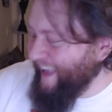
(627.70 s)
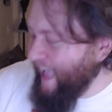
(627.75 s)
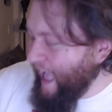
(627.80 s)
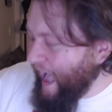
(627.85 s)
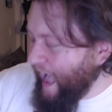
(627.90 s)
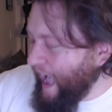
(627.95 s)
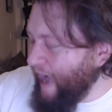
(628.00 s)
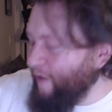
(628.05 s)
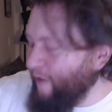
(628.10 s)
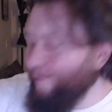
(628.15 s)

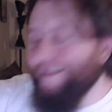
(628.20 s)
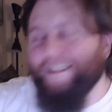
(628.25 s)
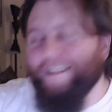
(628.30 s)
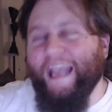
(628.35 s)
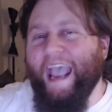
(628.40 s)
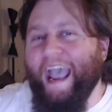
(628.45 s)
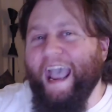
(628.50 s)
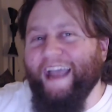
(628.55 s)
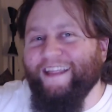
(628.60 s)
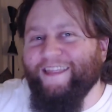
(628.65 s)
I was
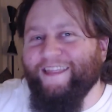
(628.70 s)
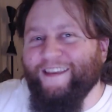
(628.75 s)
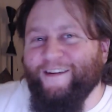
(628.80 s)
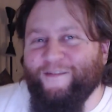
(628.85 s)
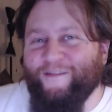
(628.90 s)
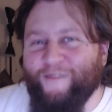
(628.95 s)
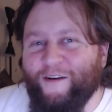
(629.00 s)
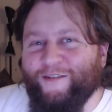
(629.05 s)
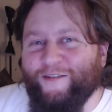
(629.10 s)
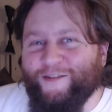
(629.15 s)
at the
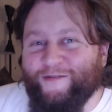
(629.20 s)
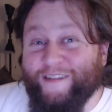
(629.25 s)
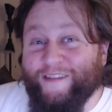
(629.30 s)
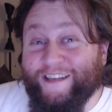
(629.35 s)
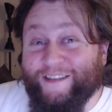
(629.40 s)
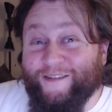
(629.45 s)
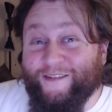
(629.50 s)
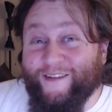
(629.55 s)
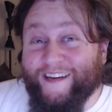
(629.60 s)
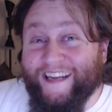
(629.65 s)
grocery
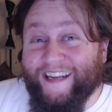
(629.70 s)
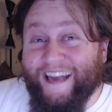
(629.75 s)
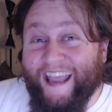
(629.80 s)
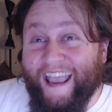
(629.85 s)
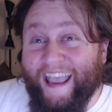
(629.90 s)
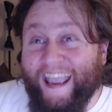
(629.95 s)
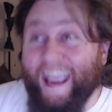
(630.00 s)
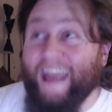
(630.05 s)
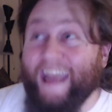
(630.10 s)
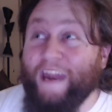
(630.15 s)
store
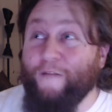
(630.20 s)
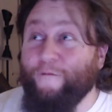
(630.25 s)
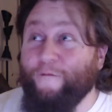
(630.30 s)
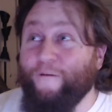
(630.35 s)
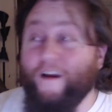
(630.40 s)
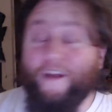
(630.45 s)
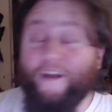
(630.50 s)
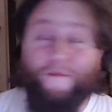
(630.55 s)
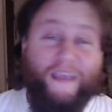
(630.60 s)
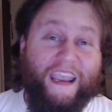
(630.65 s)
today, and in
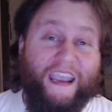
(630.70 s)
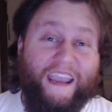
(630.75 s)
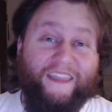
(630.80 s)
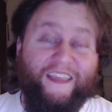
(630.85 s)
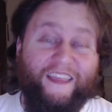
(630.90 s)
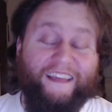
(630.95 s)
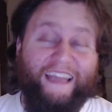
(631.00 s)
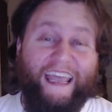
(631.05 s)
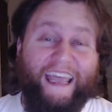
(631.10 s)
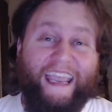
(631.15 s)
front of me in the
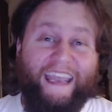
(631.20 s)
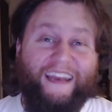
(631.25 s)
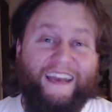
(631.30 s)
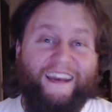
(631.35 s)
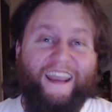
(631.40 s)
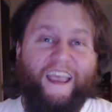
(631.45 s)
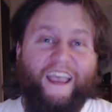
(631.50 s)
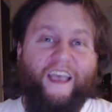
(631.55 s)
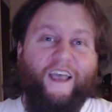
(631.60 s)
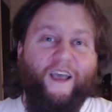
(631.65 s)
lane
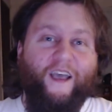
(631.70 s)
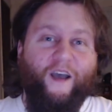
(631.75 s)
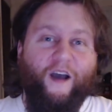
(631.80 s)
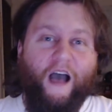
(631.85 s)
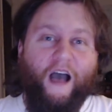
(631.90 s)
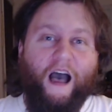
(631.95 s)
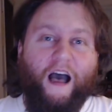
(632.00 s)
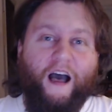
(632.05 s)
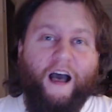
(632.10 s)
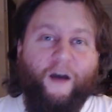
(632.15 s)

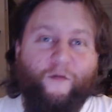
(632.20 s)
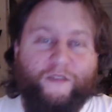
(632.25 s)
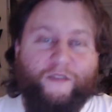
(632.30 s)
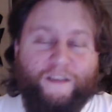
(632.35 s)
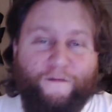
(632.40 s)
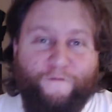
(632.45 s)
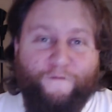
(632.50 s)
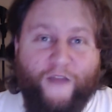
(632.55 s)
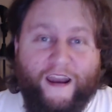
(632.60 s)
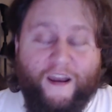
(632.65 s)
was a
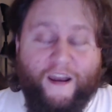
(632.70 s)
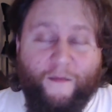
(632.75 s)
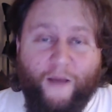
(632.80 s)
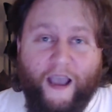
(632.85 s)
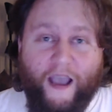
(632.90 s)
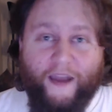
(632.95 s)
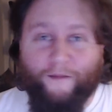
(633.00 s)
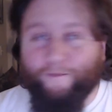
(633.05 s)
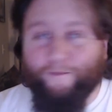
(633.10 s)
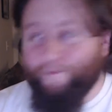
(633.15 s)
friend of
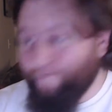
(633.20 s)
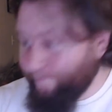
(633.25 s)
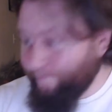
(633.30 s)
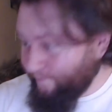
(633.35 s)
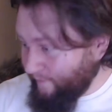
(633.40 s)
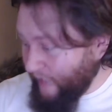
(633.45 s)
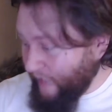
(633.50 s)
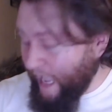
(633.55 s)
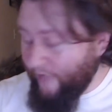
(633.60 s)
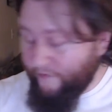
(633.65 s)
mine
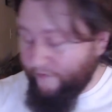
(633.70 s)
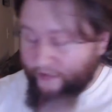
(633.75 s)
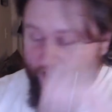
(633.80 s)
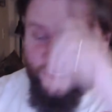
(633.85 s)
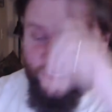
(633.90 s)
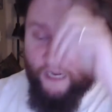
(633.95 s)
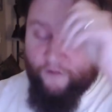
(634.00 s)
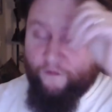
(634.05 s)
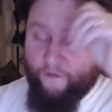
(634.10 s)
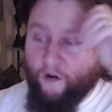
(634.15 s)
I haven't
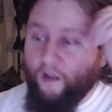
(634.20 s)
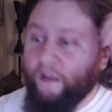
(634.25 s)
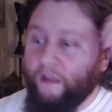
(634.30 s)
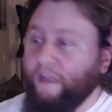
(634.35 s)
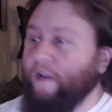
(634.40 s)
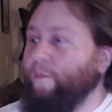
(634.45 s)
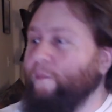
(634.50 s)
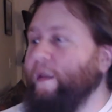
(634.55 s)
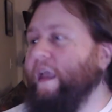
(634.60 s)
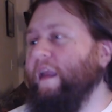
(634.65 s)
seen for a
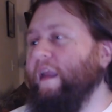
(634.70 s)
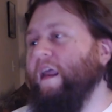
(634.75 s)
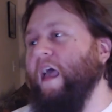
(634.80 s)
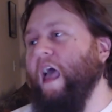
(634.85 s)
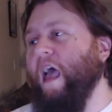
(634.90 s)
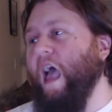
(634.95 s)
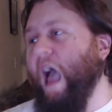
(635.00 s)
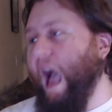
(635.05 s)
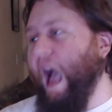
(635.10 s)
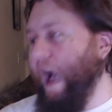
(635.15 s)
little bit.
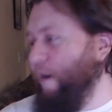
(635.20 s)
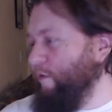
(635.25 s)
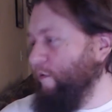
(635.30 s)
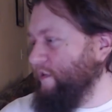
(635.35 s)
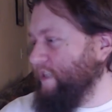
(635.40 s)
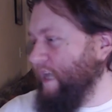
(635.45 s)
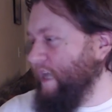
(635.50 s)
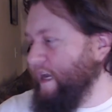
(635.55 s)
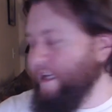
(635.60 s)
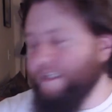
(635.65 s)
I was
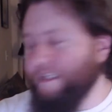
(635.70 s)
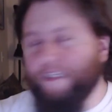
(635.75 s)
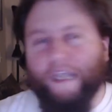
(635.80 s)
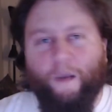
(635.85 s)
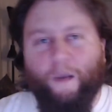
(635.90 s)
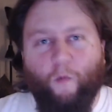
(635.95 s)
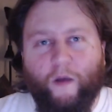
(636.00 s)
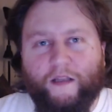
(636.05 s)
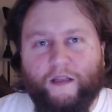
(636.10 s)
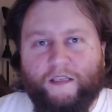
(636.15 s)
gonna say
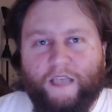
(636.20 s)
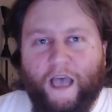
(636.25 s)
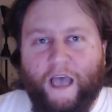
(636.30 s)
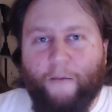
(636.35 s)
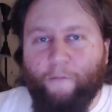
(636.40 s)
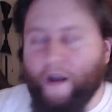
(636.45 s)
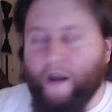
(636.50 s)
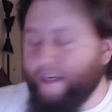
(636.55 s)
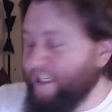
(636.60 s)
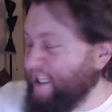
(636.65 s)
what's up
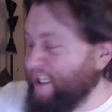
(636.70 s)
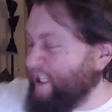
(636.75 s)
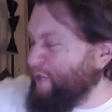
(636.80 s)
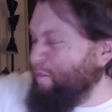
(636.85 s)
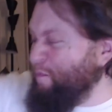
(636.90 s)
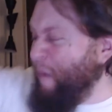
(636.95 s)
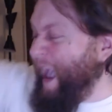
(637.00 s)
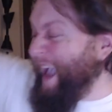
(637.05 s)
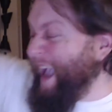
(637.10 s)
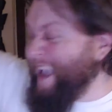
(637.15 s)
by
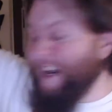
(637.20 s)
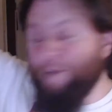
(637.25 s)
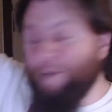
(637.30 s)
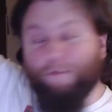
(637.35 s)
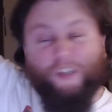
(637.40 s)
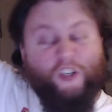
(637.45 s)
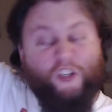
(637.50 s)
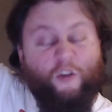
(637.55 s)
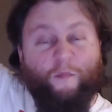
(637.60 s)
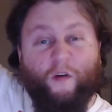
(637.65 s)
smacking him
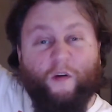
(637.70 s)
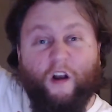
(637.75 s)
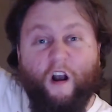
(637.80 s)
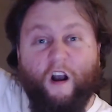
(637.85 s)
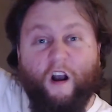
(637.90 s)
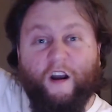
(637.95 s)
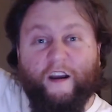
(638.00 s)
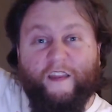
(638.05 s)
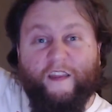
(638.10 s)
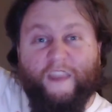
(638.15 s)
super
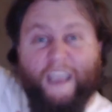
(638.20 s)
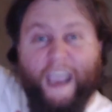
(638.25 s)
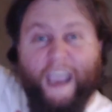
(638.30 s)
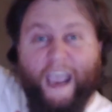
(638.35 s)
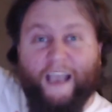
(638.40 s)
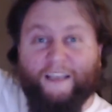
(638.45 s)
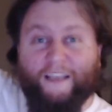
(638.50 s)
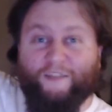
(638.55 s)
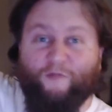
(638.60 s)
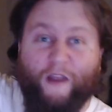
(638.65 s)
hard in the
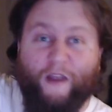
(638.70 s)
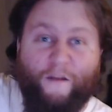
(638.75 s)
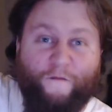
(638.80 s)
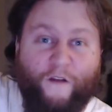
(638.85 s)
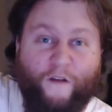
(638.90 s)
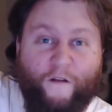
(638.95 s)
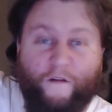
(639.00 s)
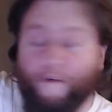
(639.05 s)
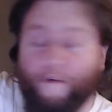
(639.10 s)
ass right in front of her,